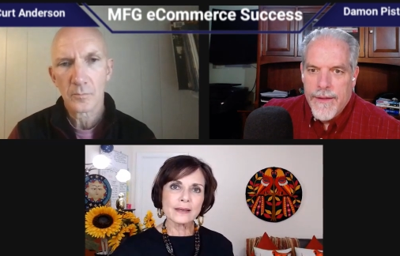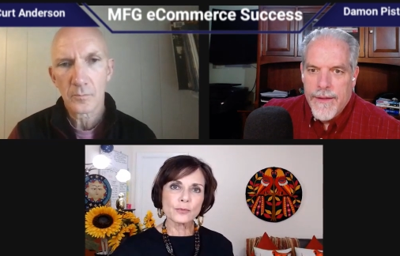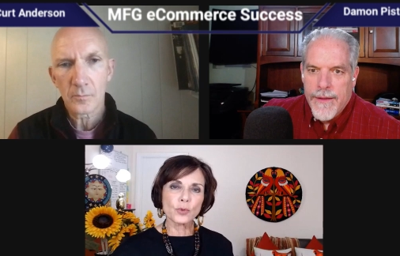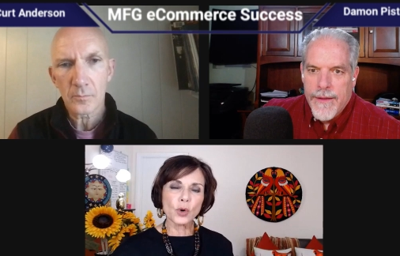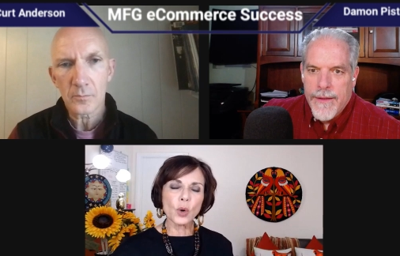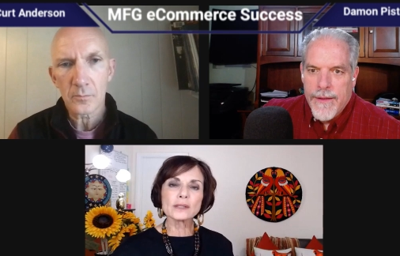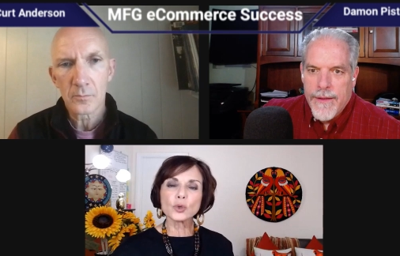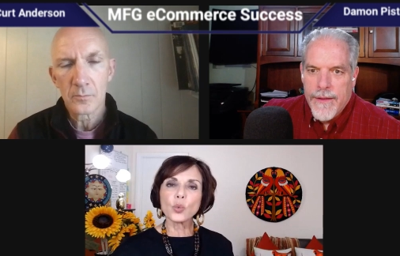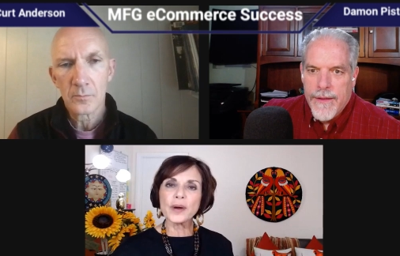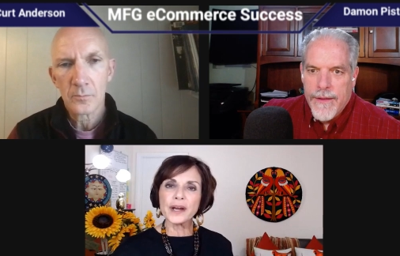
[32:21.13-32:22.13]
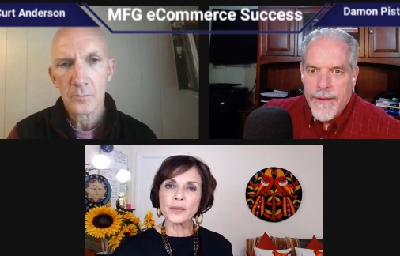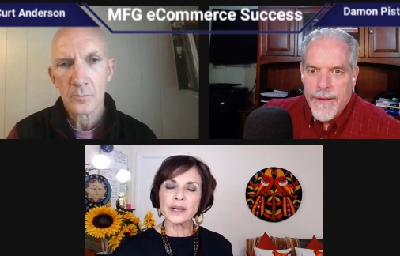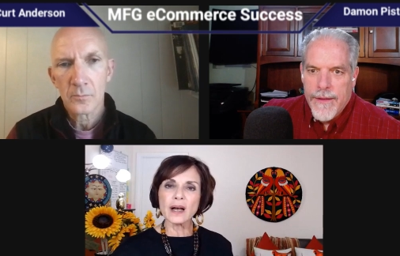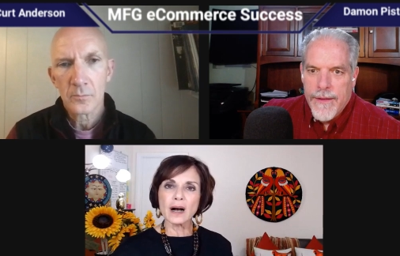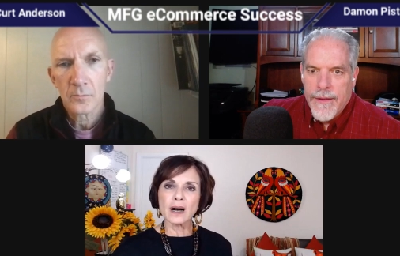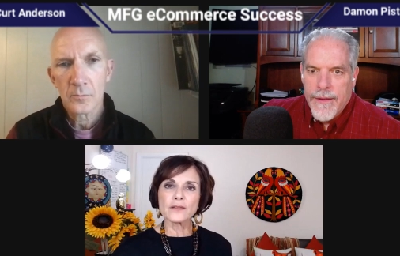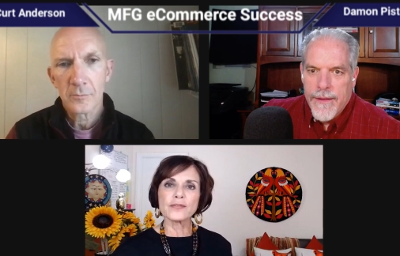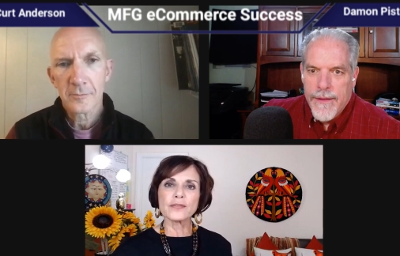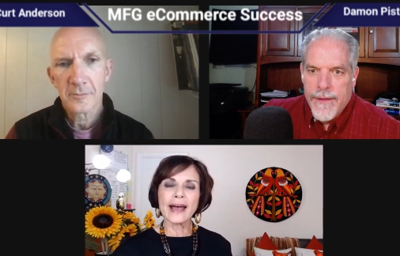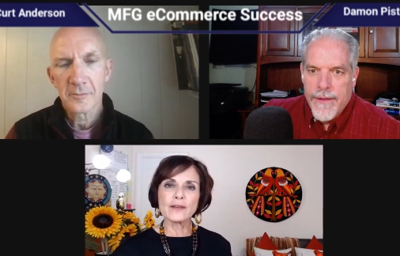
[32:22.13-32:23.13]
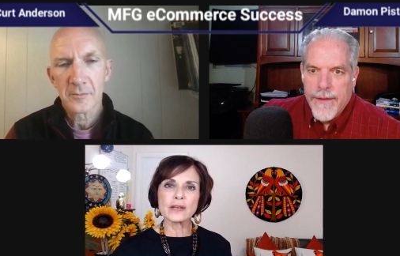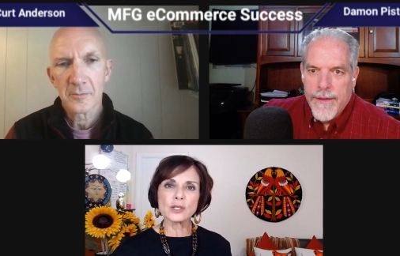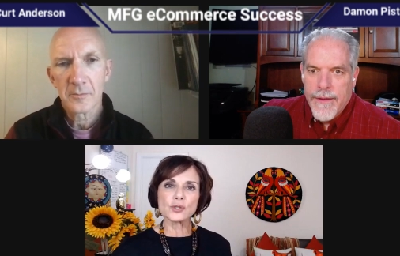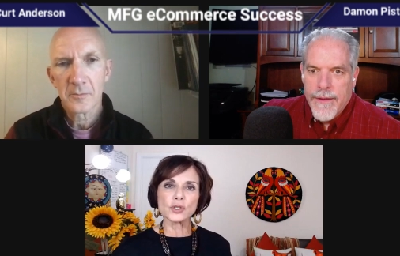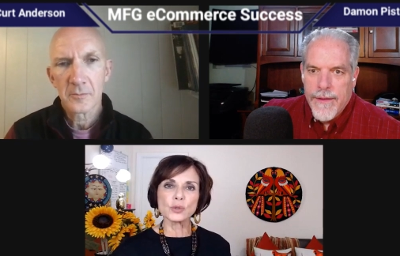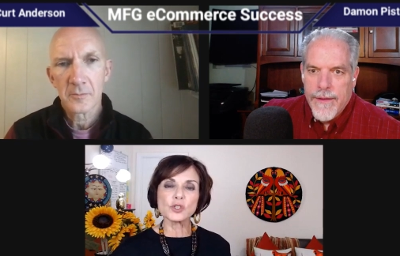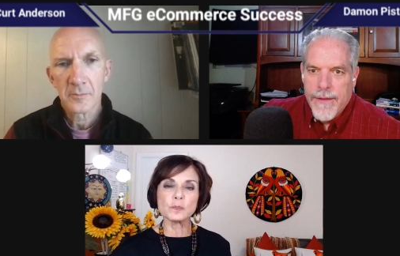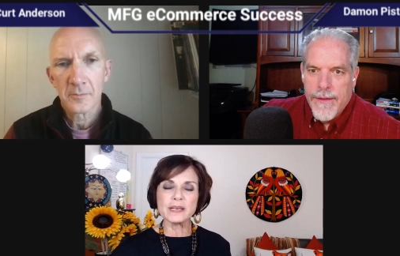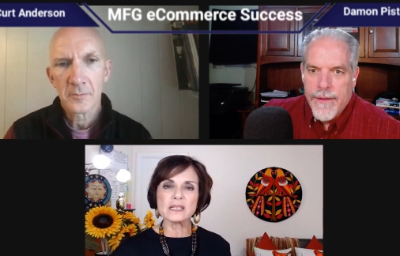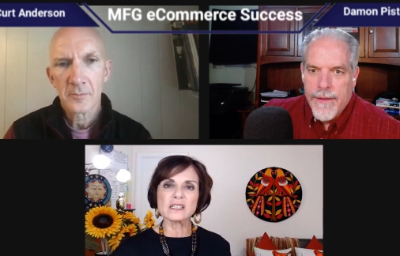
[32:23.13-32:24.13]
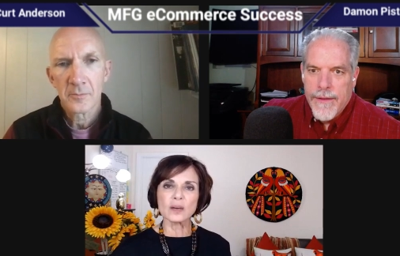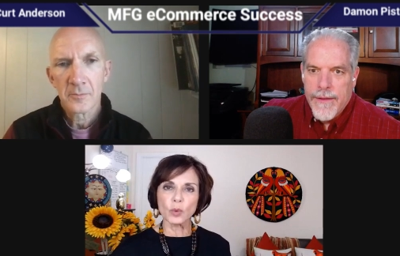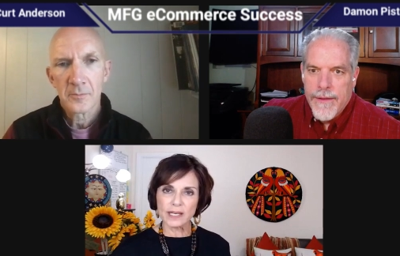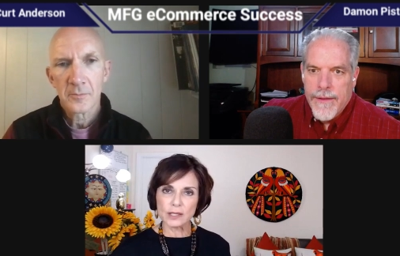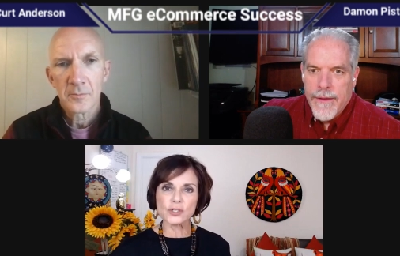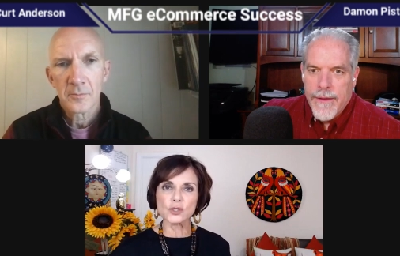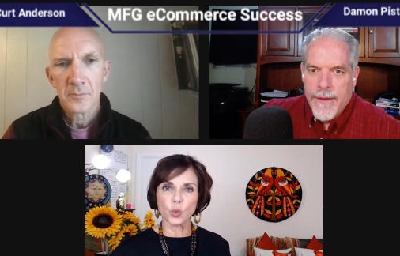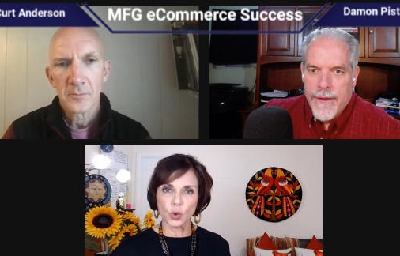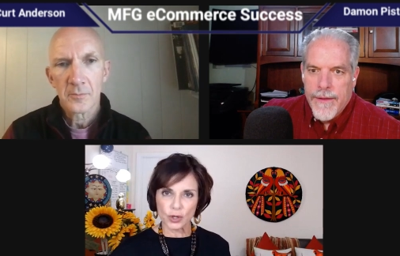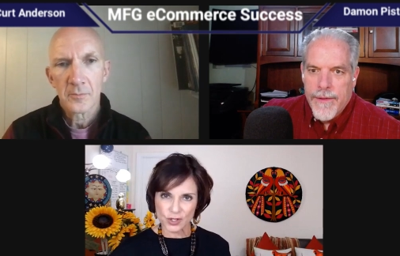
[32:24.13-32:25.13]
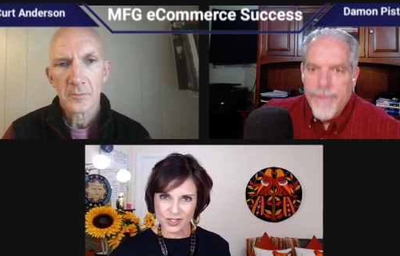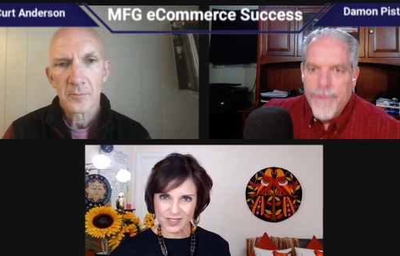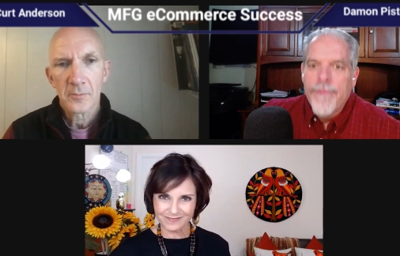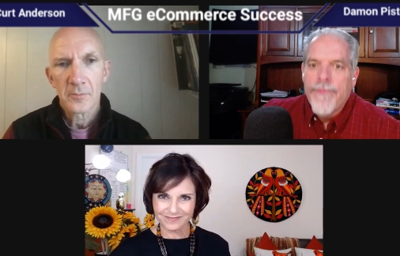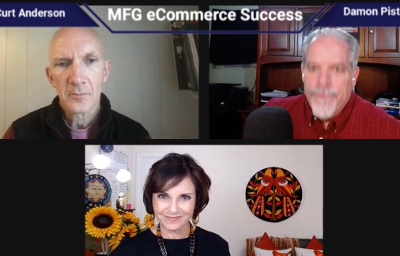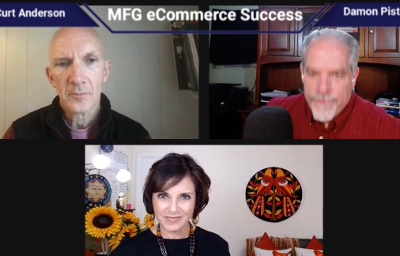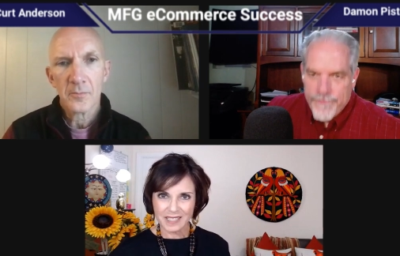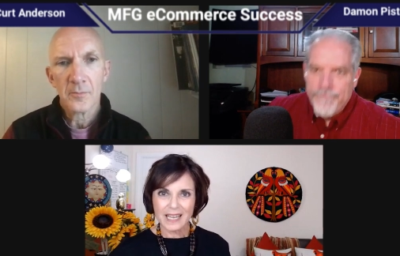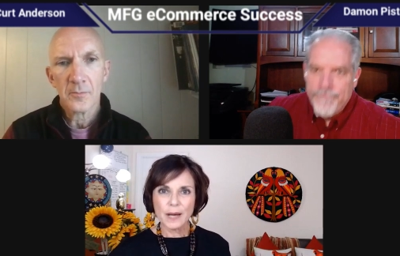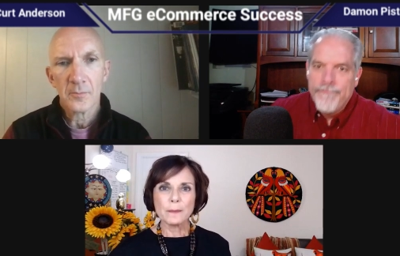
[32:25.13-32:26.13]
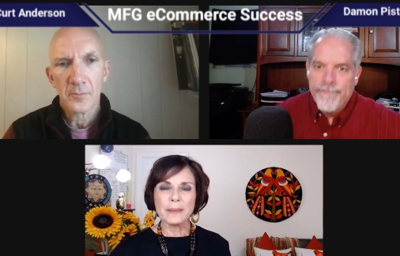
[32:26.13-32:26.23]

Speaker 1: growing a little weary of having to speak someone else's words, mm-hmm.